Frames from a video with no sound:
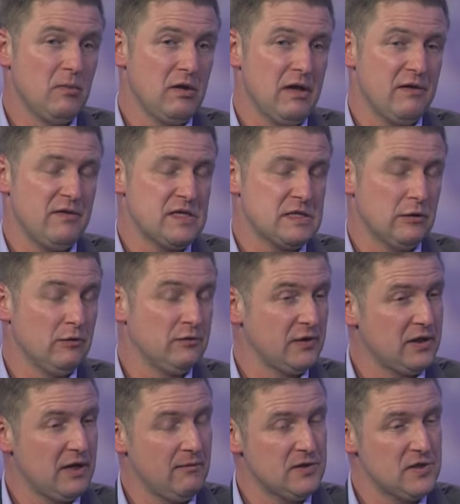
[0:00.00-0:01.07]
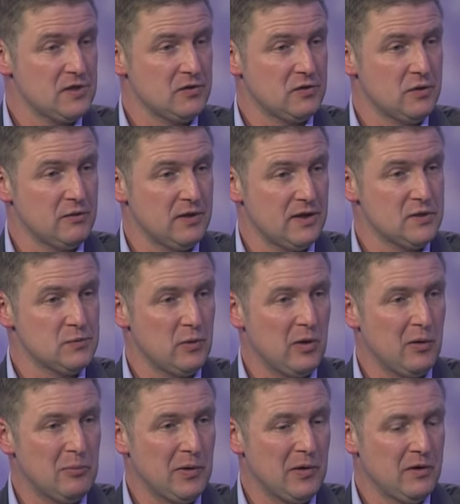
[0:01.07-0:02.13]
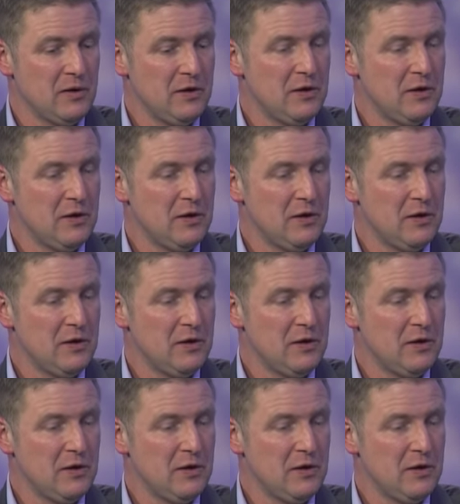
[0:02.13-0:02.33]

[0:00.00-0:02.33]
if it's loft and cavity, you could do that as well, but